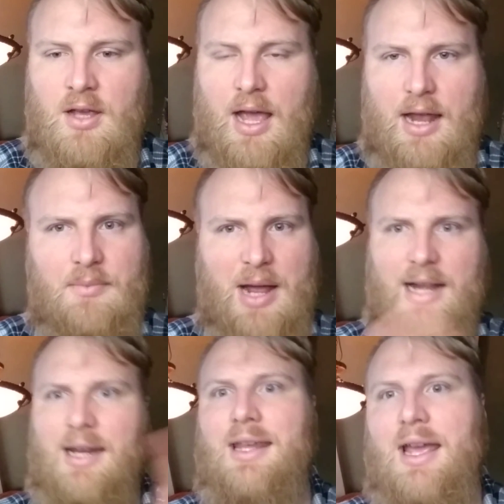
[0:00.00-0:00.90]
And I'm not
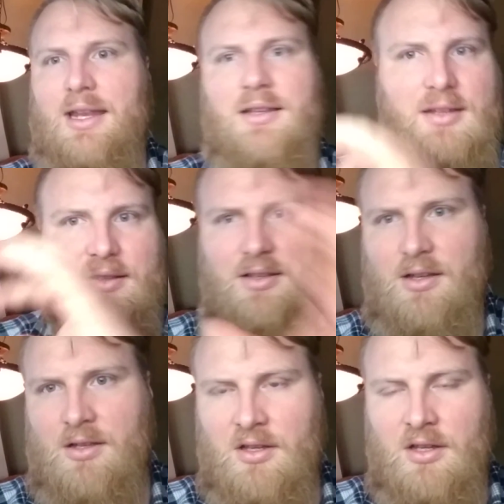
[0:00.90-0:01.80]
going to get into
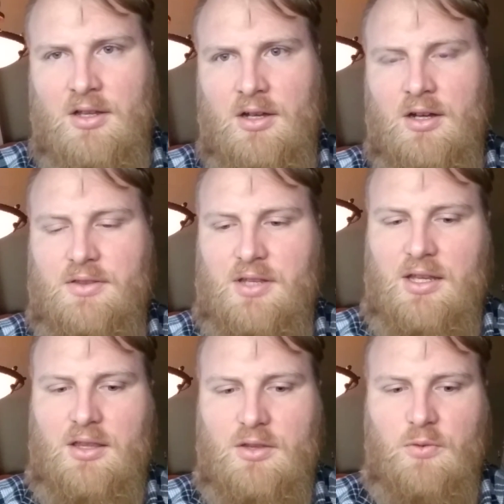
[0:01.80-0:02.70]
the
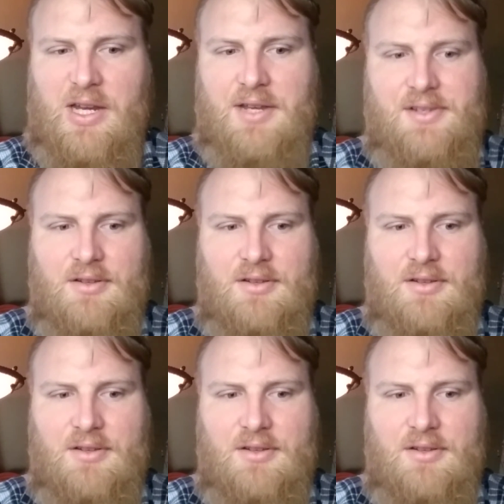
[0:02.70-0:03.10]
weeds